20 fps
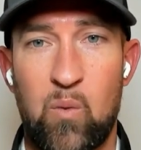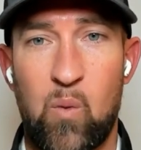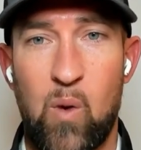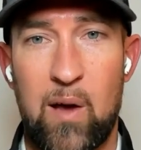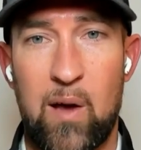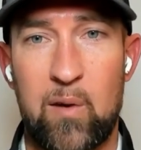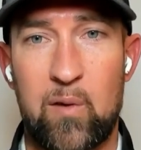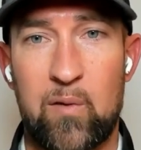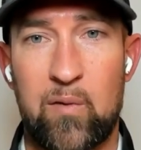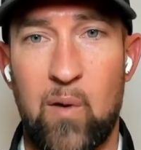
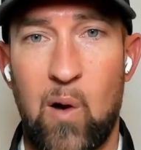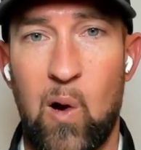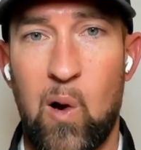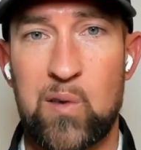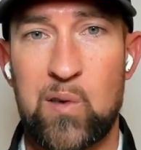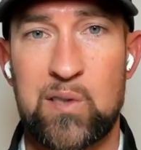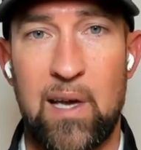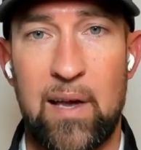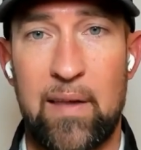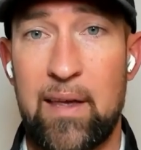why they're
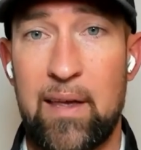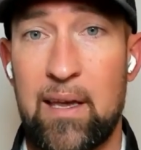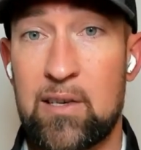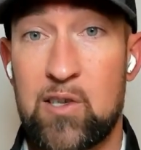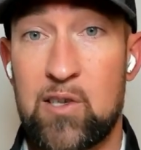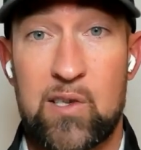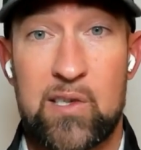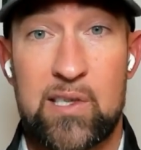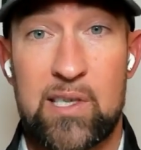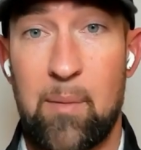false, and then
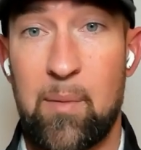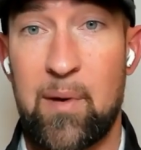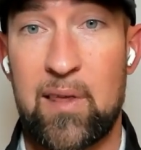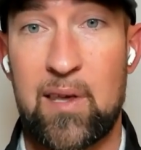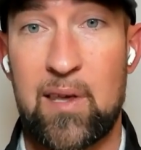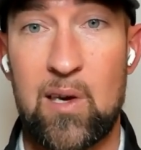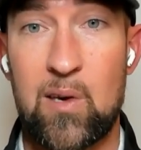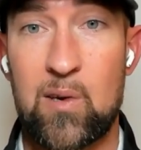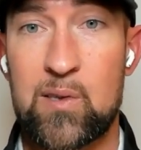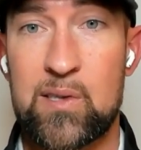just some of the
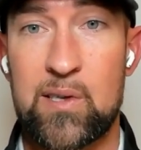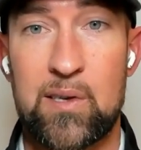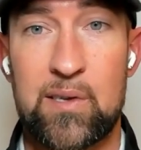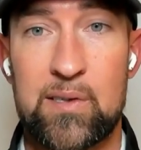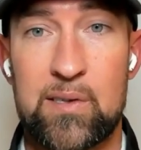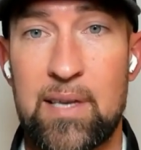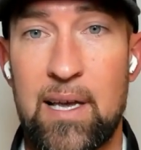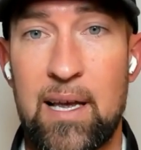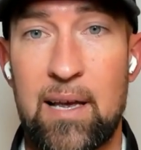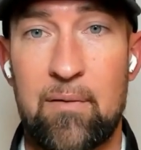
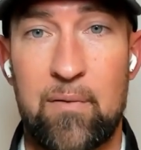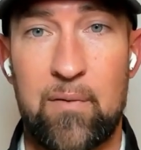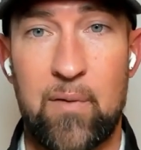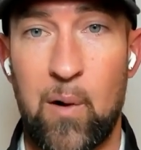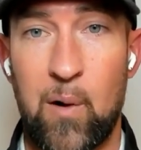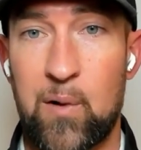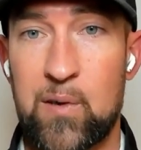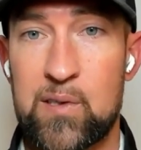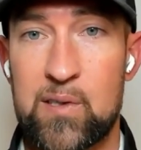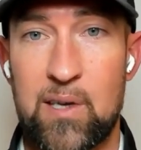uses that
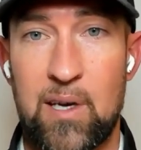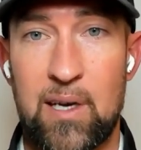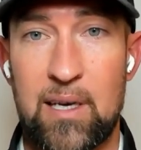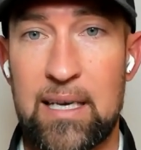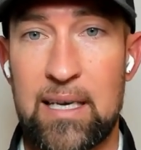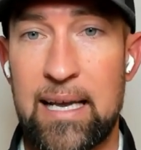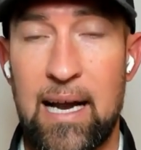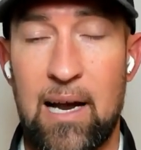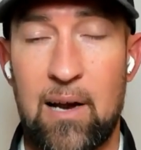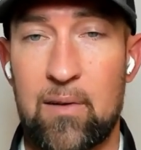folks could
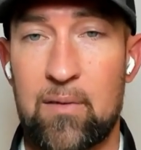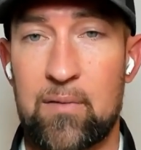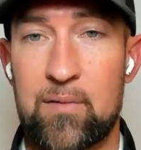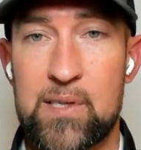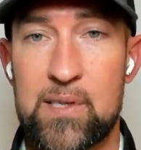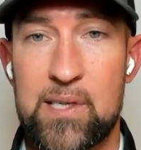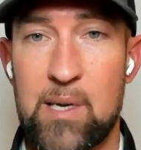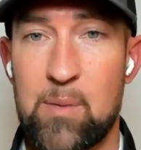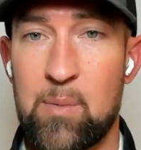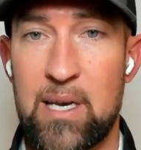get out of
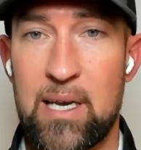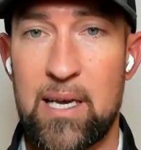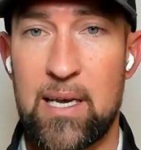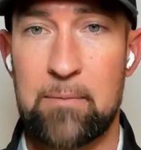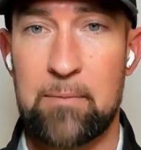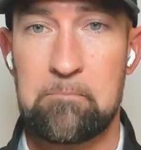CBD.